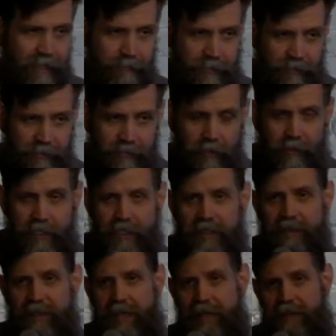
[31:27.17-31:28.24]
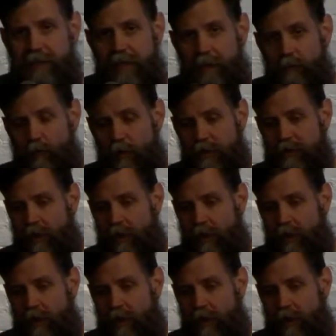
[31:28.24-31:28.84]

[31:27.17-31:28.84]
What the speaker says: I'm starting to think that what's